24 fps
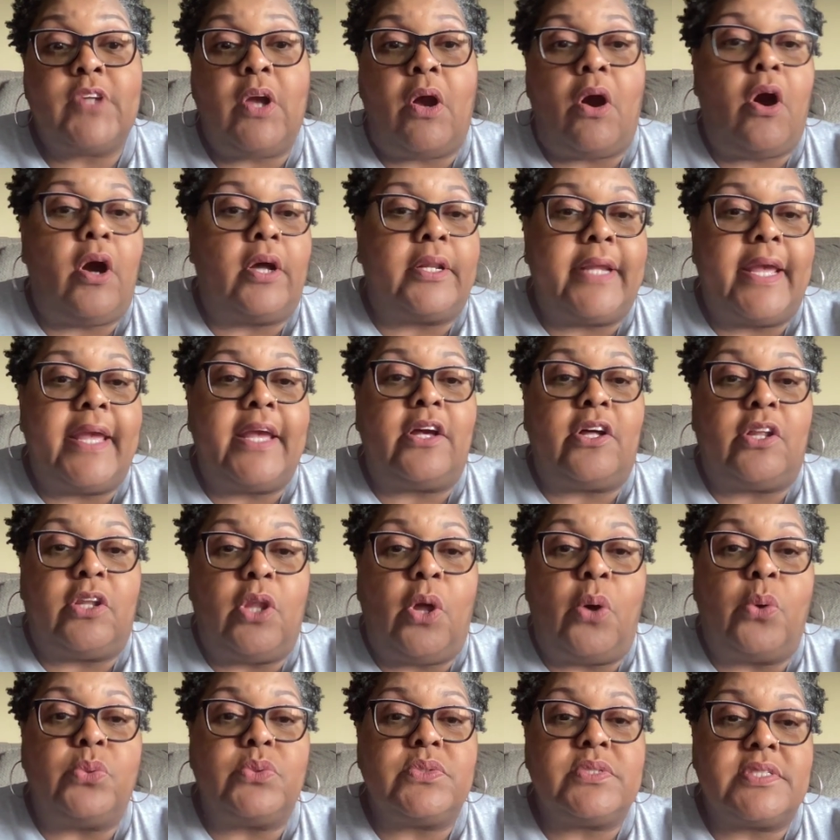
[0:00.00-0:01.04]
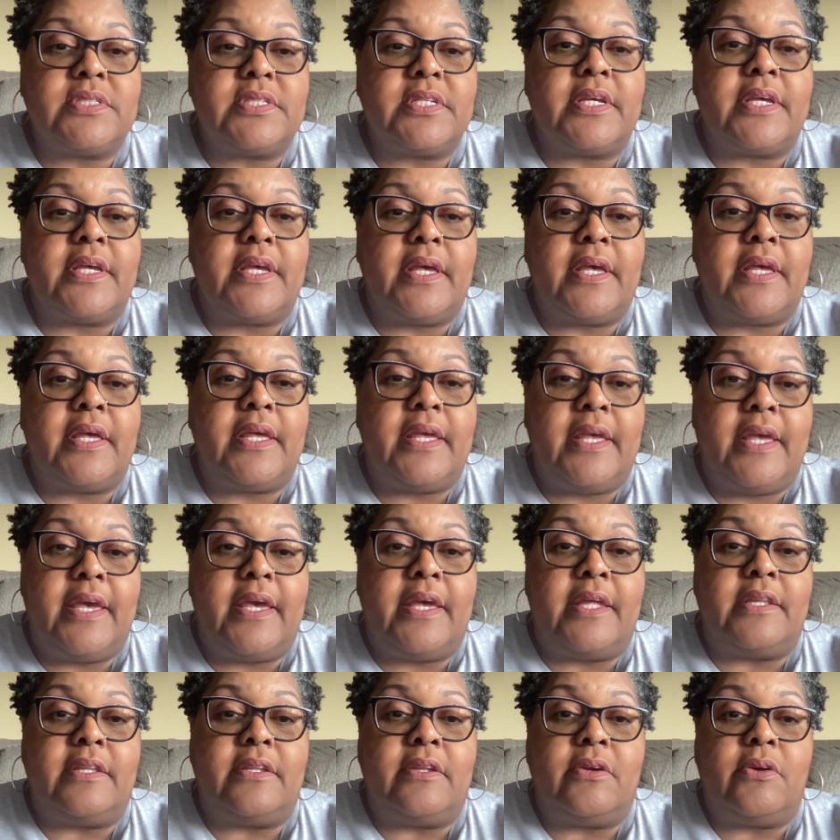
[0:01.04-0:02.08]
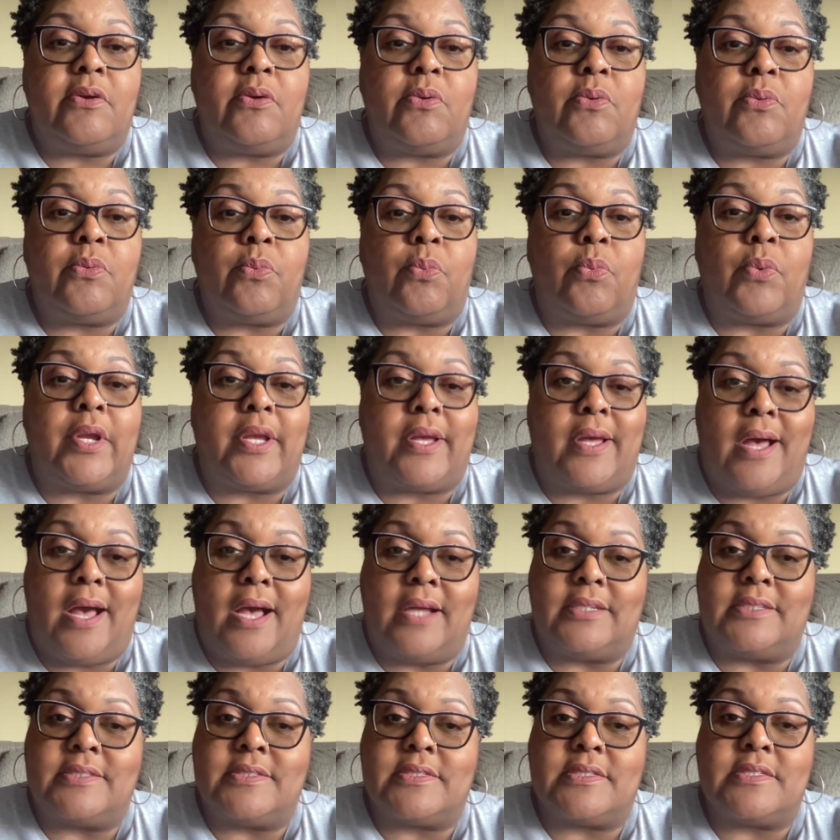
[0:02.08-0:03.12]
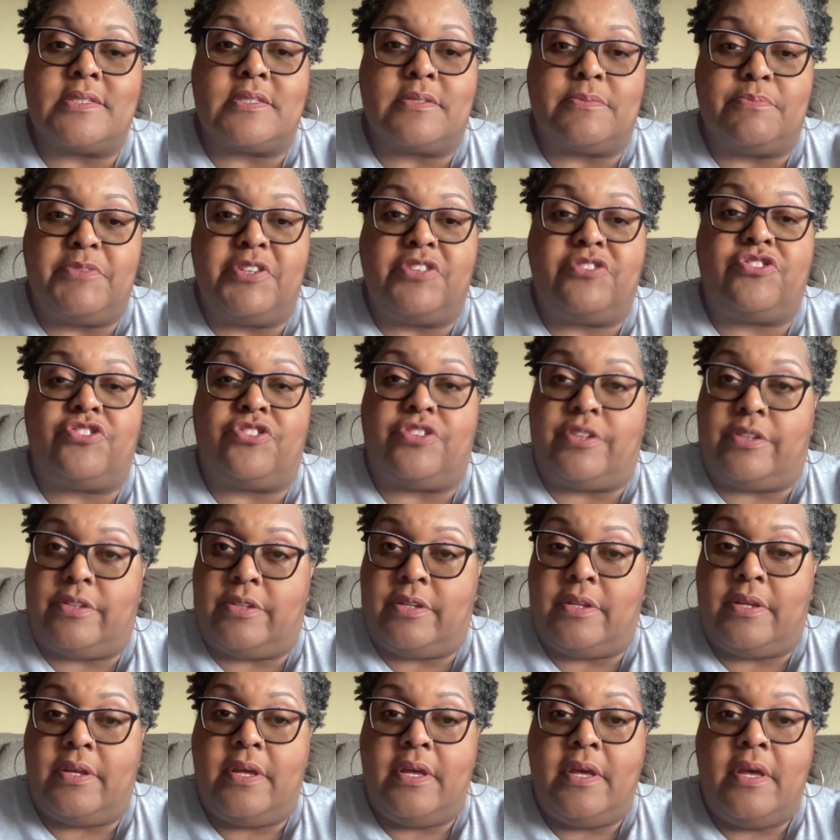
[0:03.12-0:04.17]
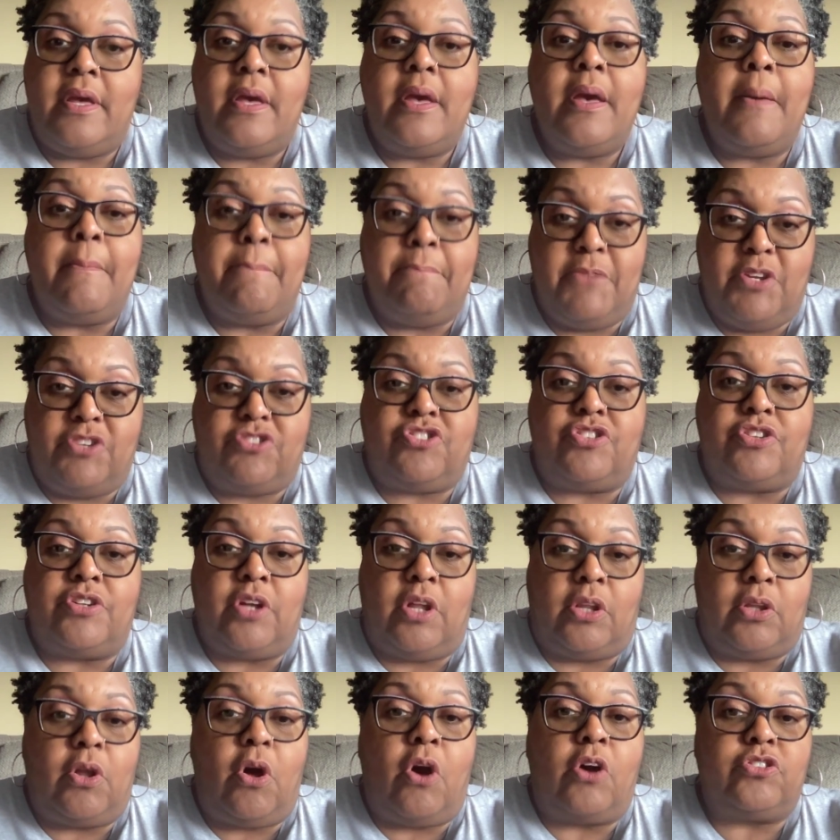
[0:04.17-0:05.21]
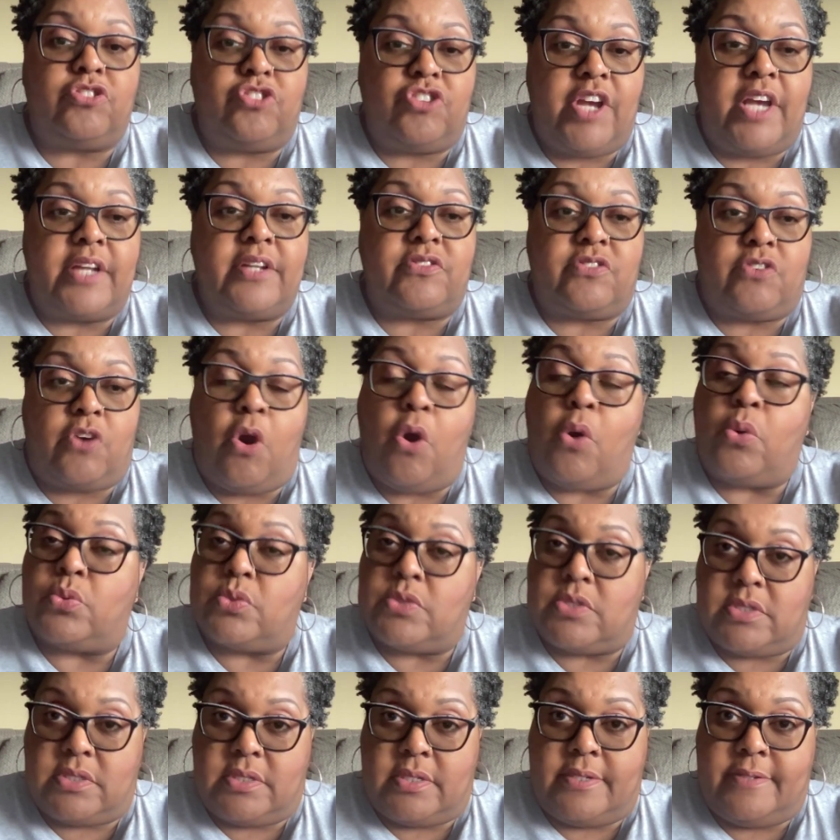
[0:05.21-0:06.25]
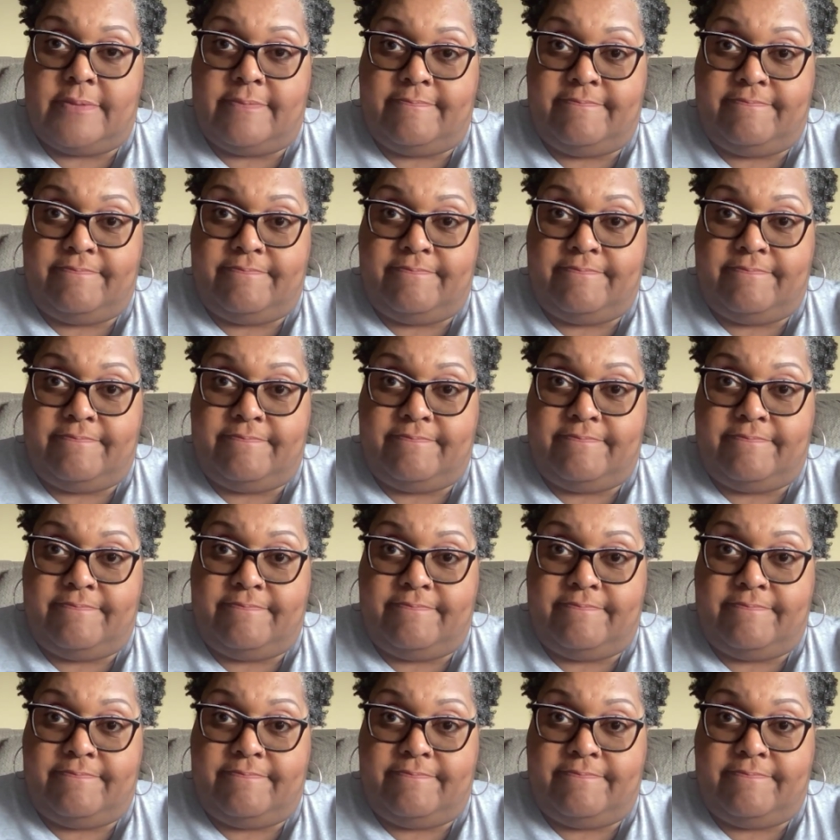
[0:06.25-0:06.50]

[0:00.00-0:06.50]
On a close in reconnaissance mission, mission along China's coast,